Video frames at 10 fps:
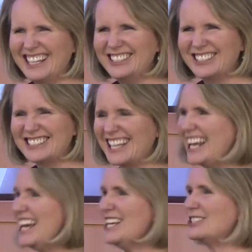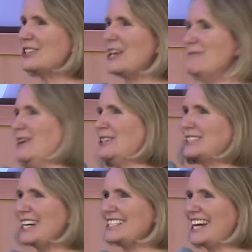Interesting. So they
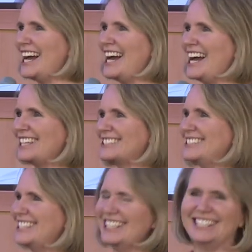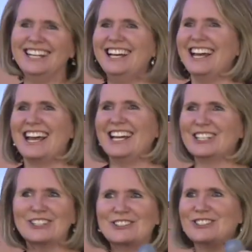multitasked and, and
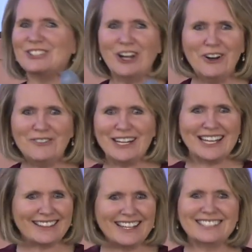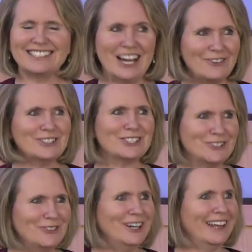learned so many things. That was
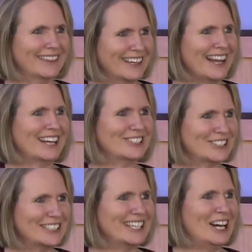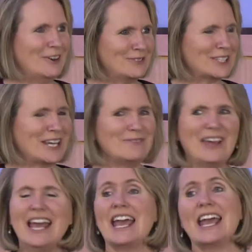the one that actually helped them.
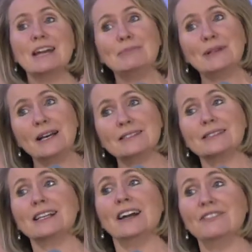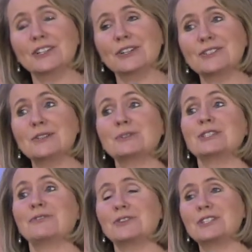And plus, the governors, it
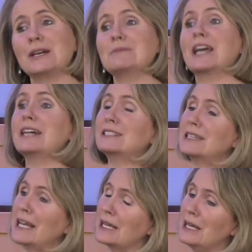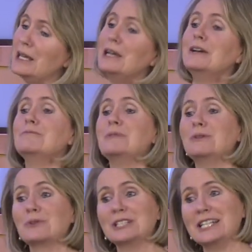was the first time they had to like
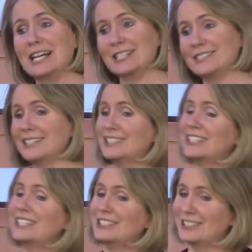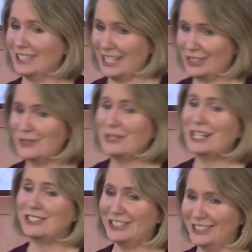be really nice to get like
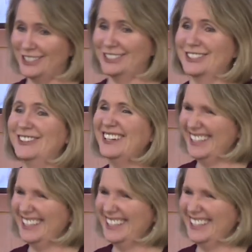donations, you know.